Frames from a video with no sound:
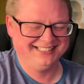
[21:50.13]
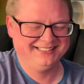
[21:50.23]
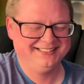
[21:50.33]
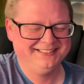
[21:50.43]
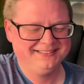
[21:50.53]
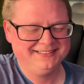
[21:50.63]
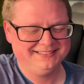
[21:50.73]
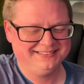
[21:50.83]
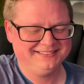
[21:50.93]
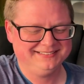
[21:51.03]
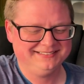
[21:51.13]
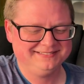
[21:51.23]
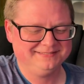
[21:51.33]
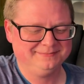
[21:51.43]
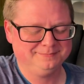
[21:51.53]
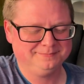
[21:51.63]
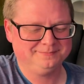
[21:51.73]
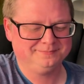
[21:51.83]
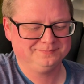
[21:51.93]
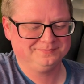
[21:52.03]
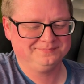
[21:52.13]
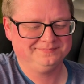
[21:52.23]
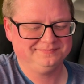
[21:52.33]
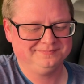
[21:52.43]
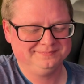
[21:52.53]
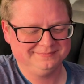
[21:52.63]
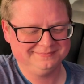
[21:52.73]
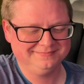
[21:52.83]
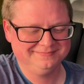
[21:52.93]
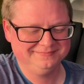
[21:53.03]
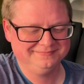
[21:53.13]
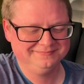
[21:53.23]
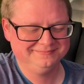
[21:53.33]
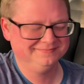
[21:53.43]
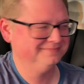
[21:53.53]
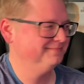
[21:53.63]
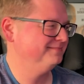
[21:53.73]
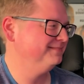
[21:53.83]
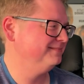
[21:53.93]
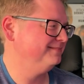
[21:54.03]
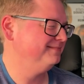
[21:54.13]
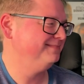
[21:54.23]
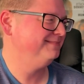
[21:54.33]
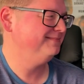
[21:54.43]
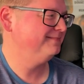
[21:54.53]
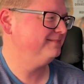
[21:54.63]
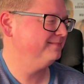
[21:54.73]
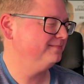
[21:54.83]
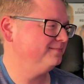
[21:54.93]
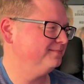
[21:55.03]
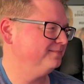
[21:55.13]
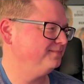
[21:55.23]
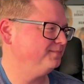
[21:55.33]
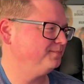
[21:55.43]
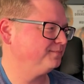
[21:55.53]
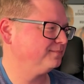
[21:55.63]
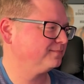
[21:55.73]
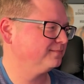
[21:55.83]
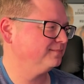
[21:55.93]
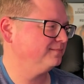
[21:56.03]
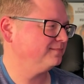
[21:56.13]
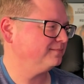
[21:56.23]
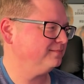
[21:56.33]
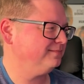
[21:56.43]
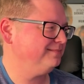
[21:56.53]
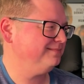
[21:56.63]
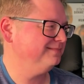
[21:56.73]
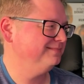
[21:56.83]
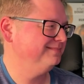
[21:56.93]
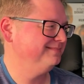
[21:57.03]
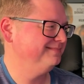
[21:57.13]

The person shown says nothing.